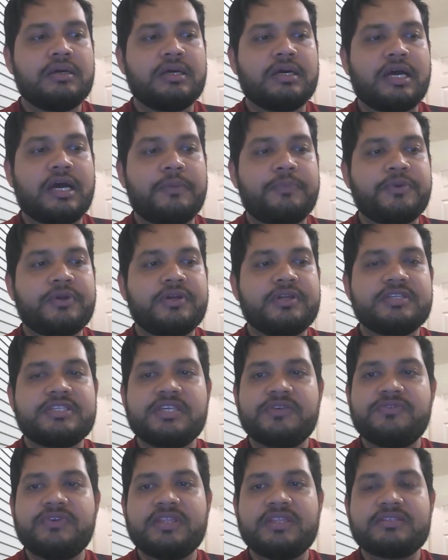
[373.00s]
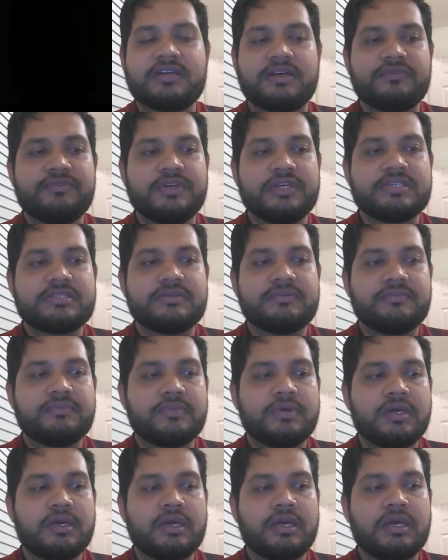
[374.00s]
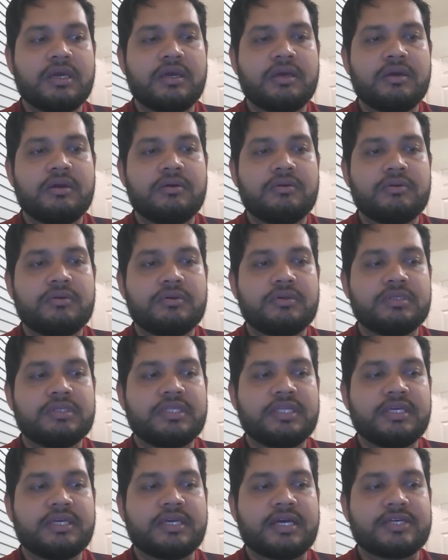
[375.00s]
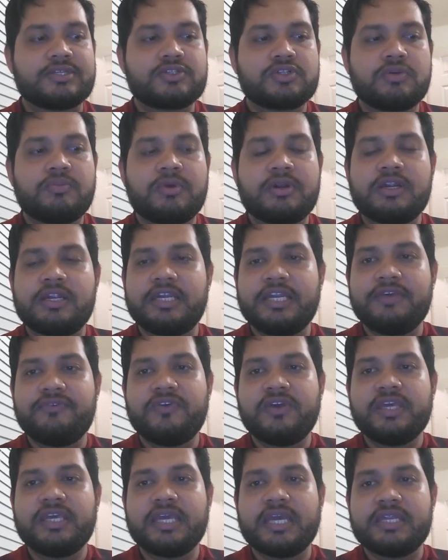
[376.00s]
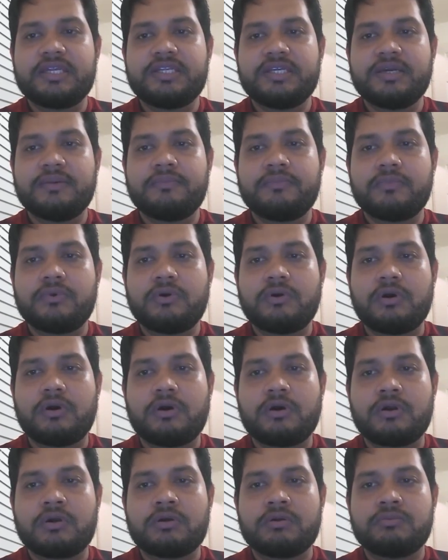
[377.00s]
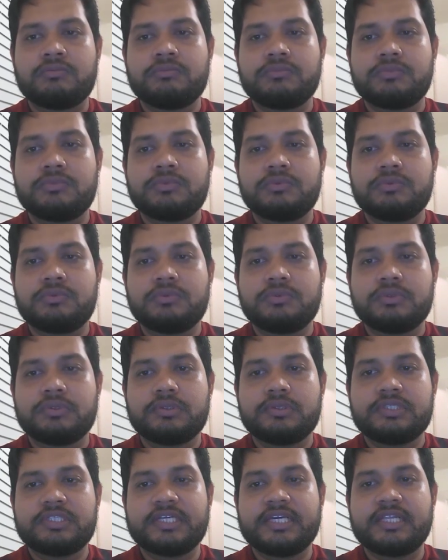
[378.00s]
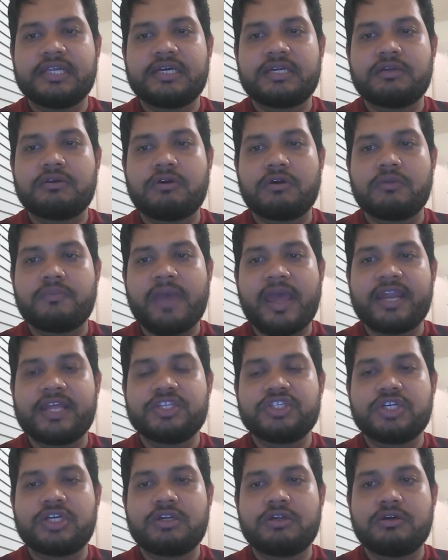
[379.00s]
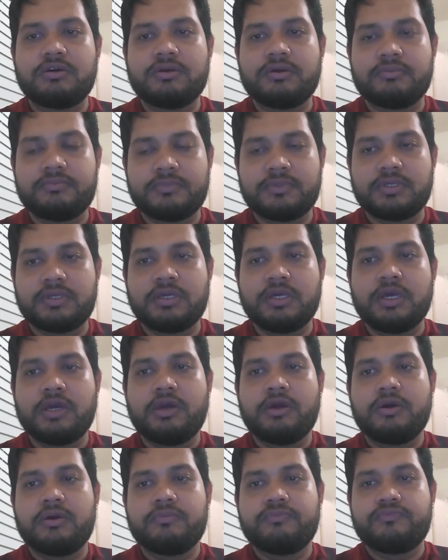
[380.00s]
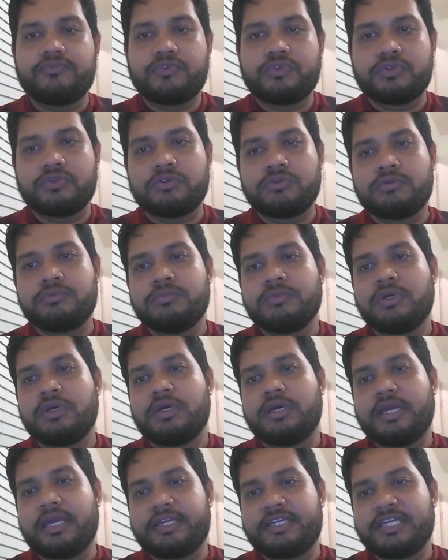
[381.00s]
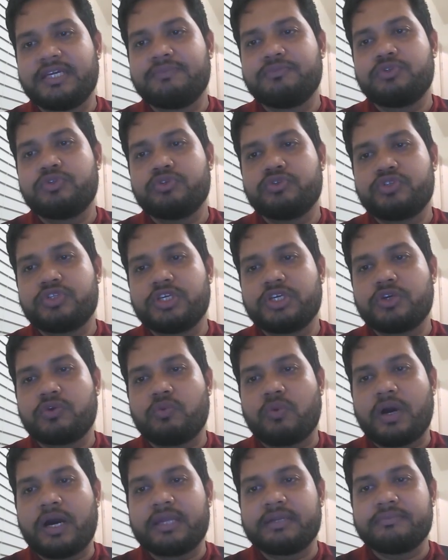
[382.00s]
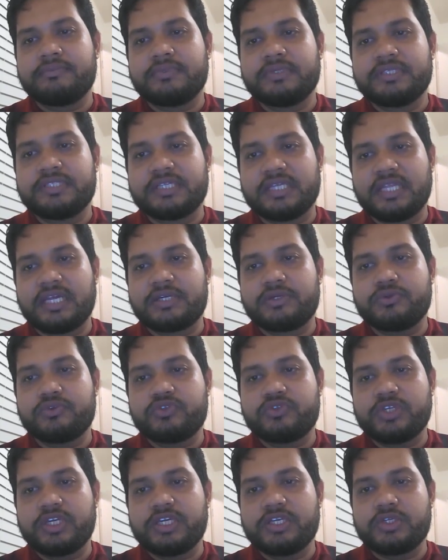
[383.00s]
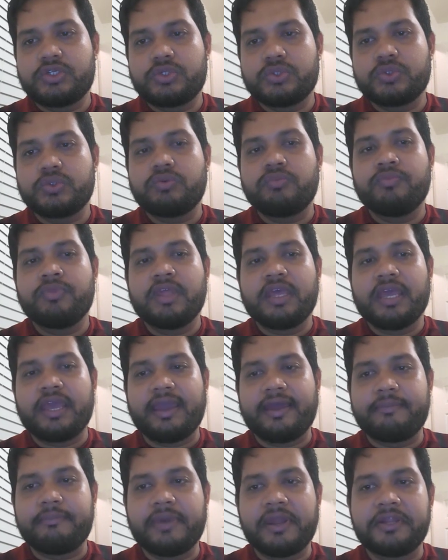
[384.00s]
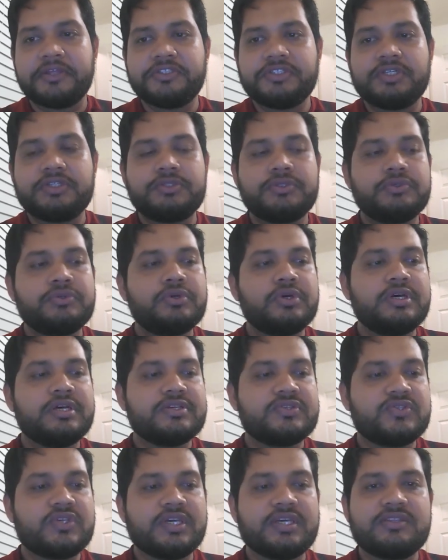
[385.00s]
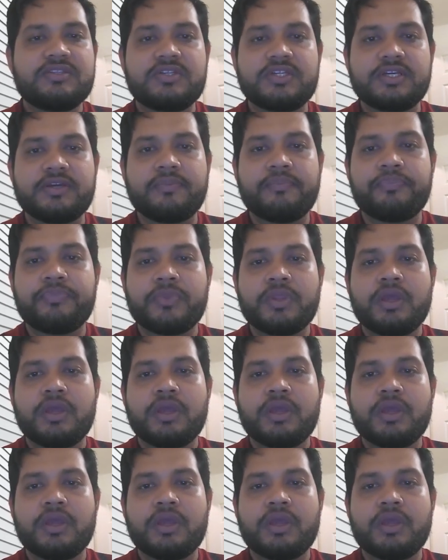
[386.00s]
After receiving the service, the customer leaving ATM or tailor or manager to ATM to sync 1, tailor to sync 2, and manager to sync 3.